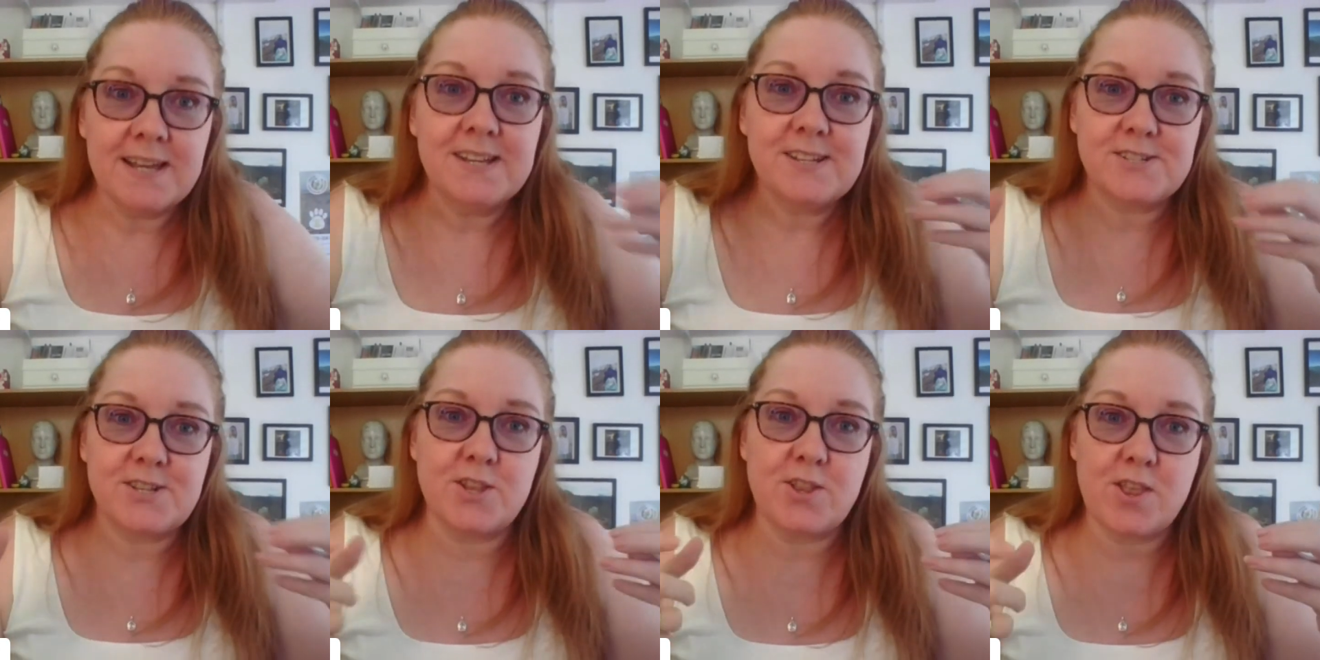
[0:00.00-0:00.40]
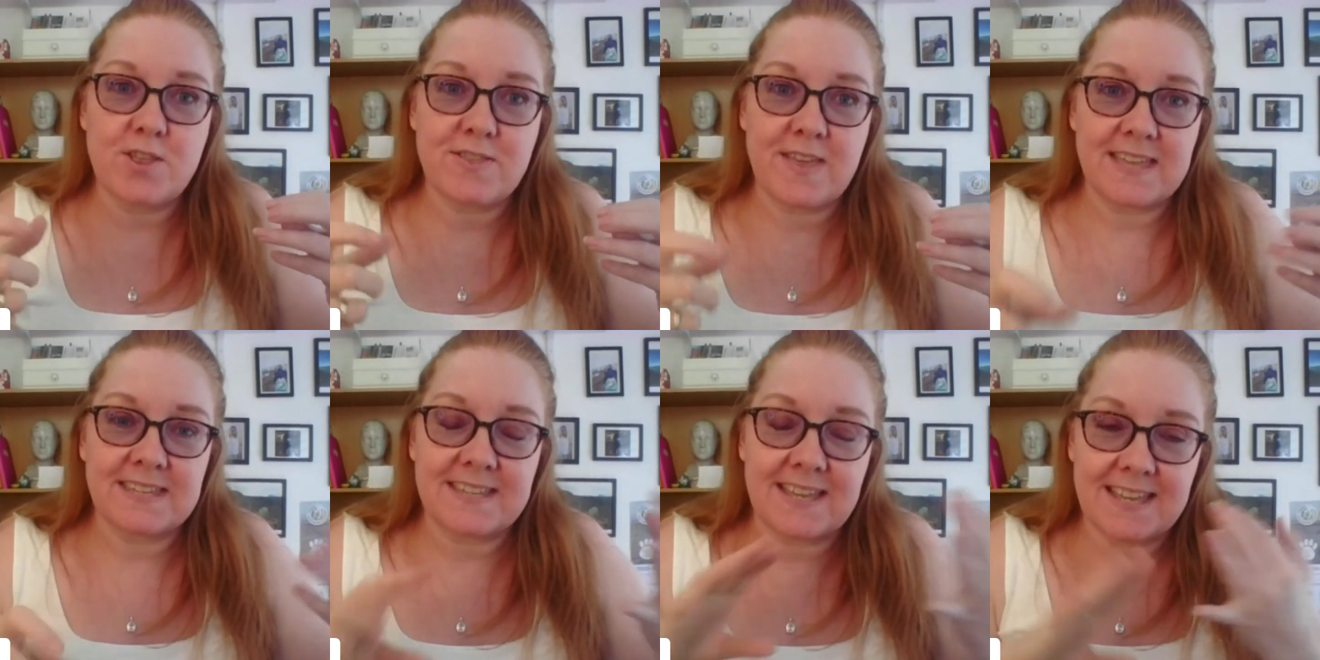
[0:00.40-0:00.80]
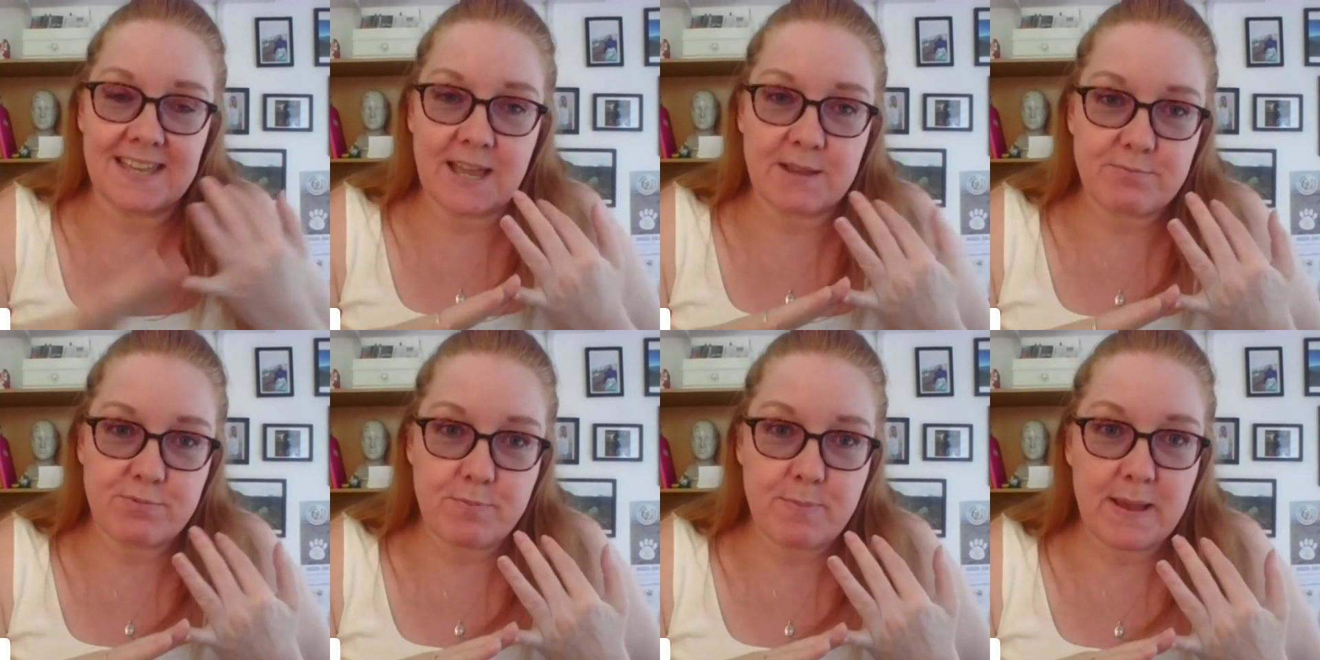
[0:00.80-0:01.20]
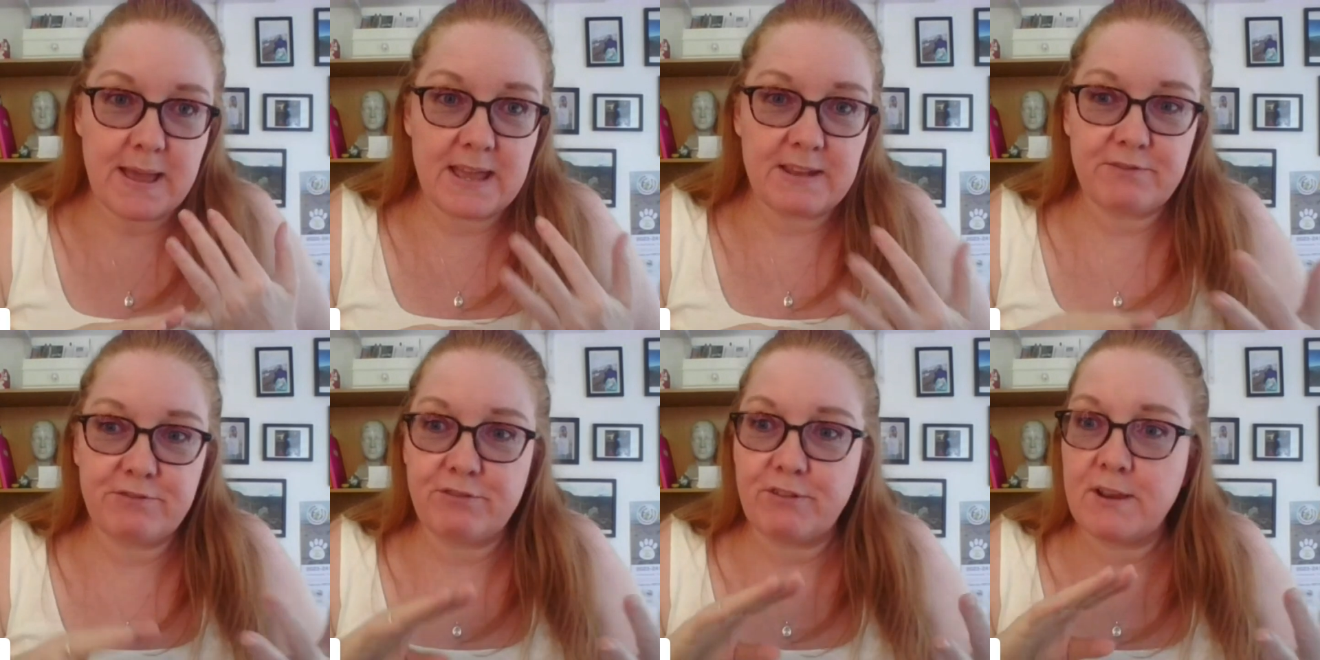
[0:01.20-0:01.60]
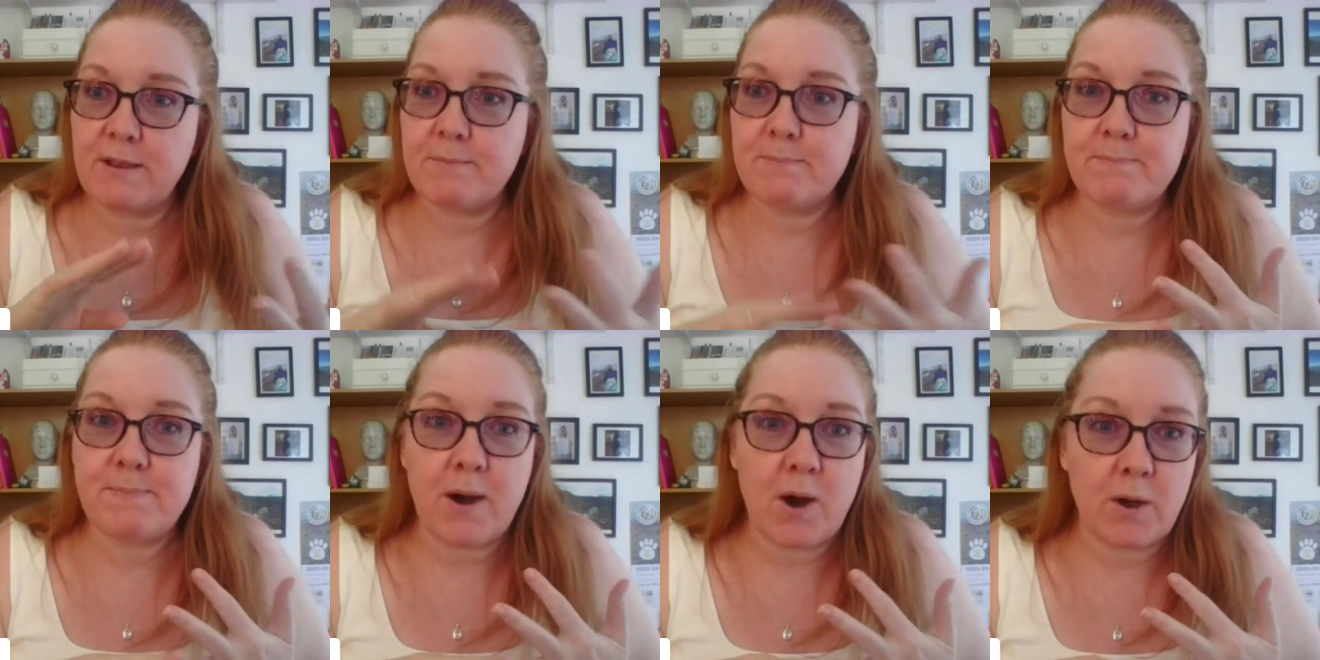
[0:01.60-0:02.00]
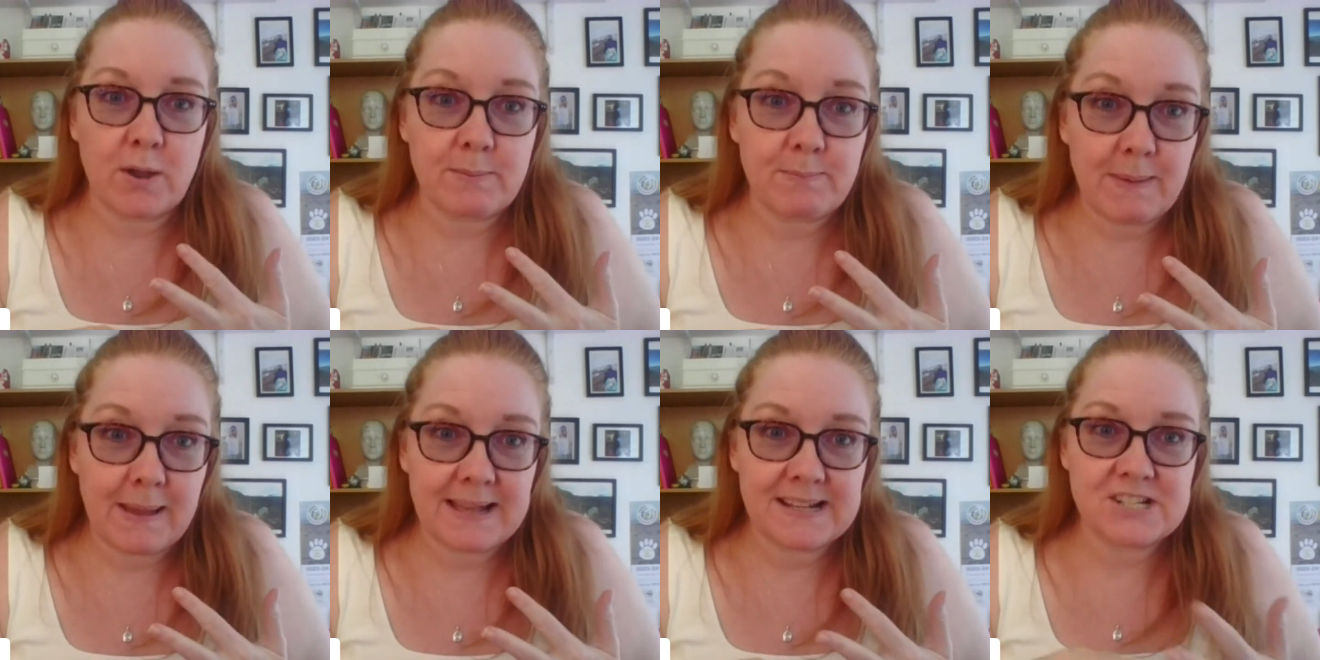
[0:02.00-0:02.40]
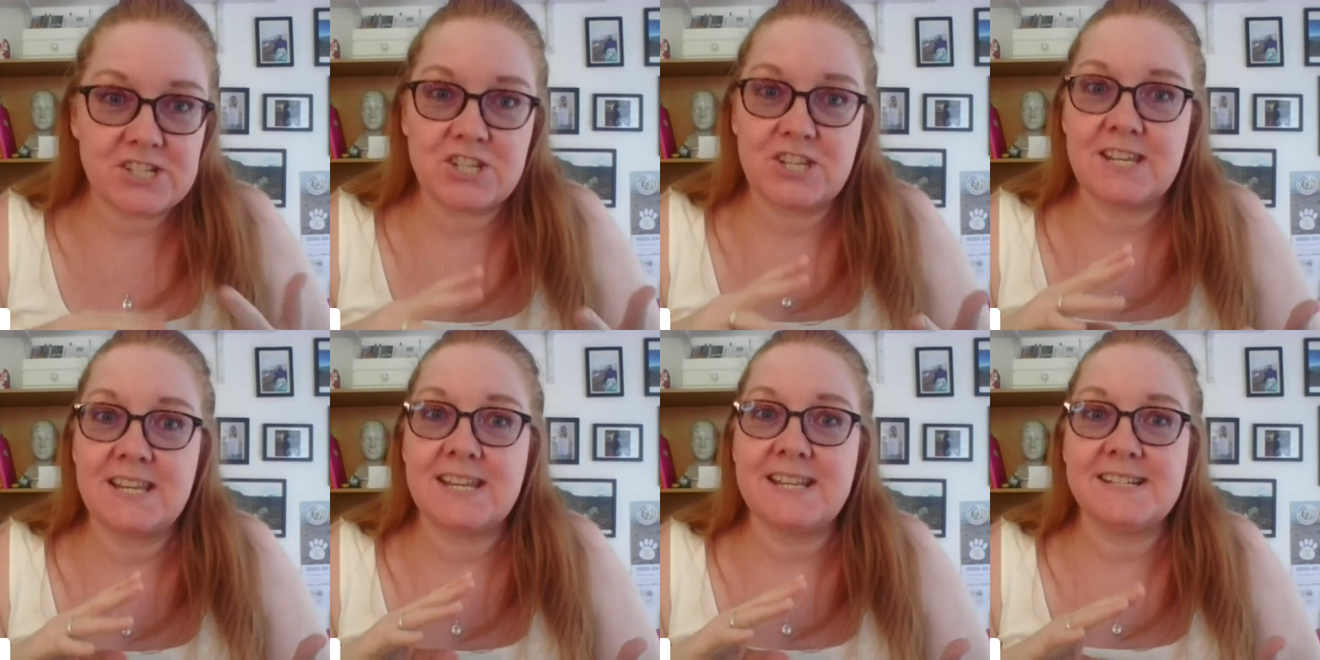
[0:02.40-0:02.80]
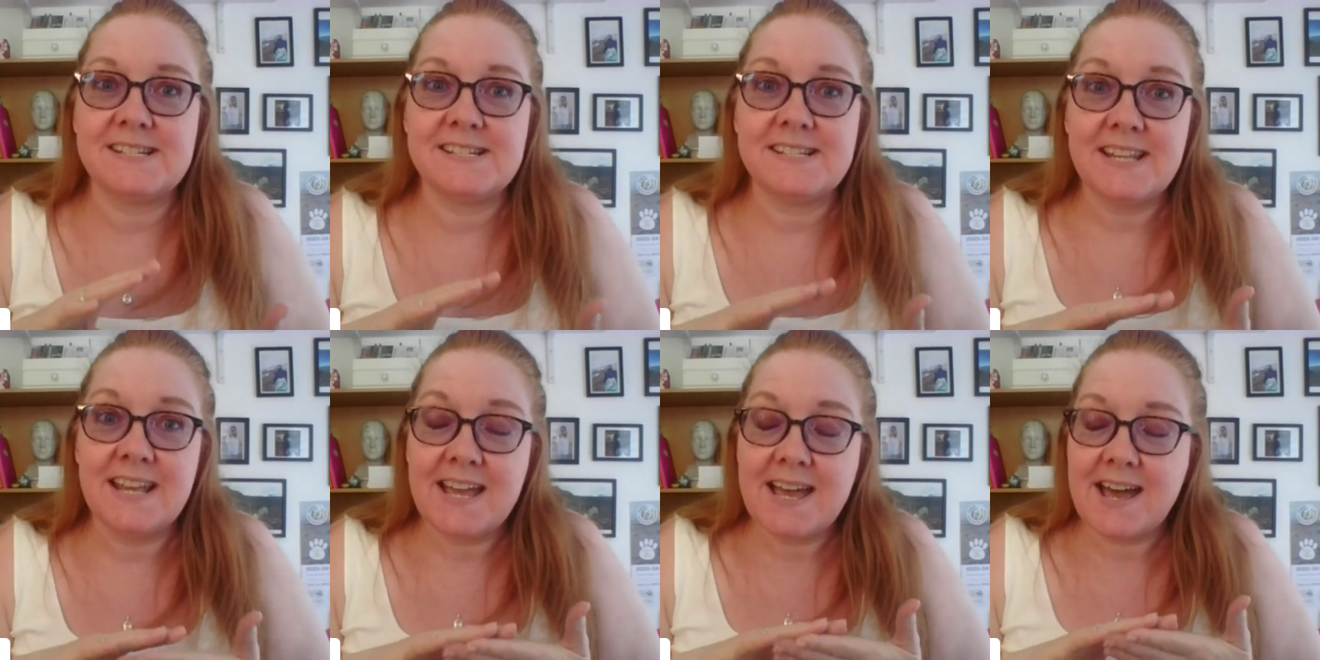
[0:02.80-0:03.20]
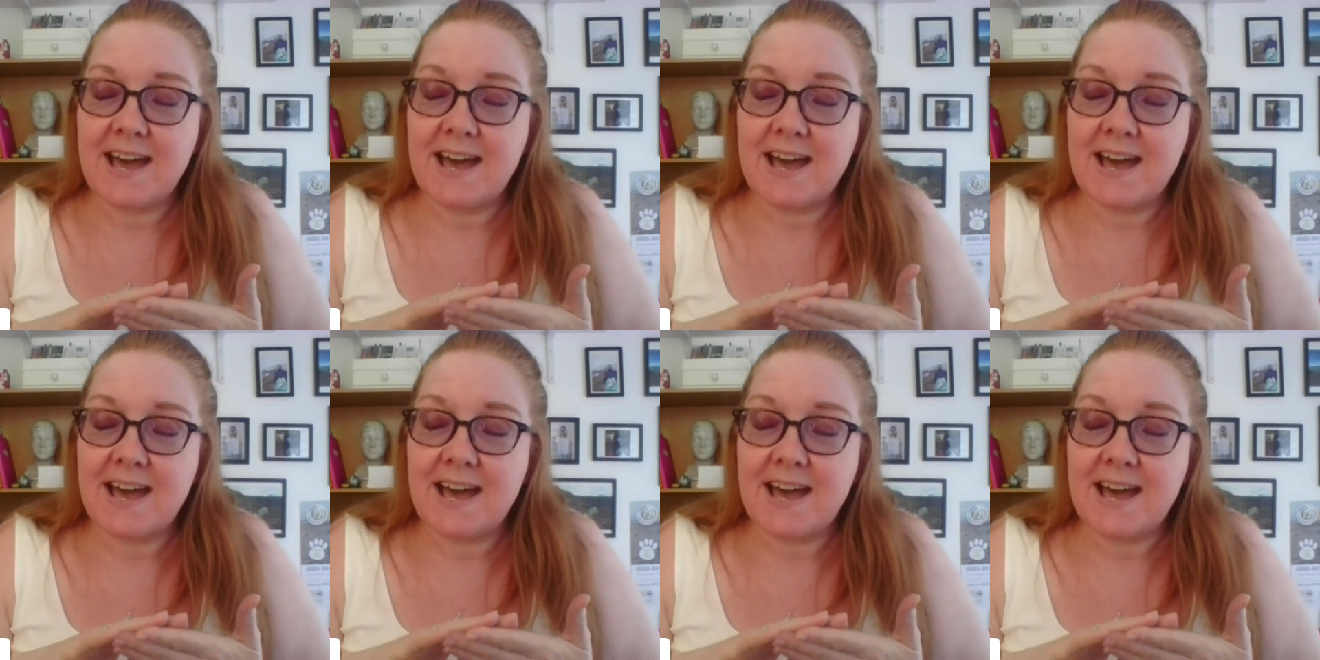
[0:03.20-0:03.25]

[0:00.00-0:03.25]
so that they can get prepared for it, buy badges,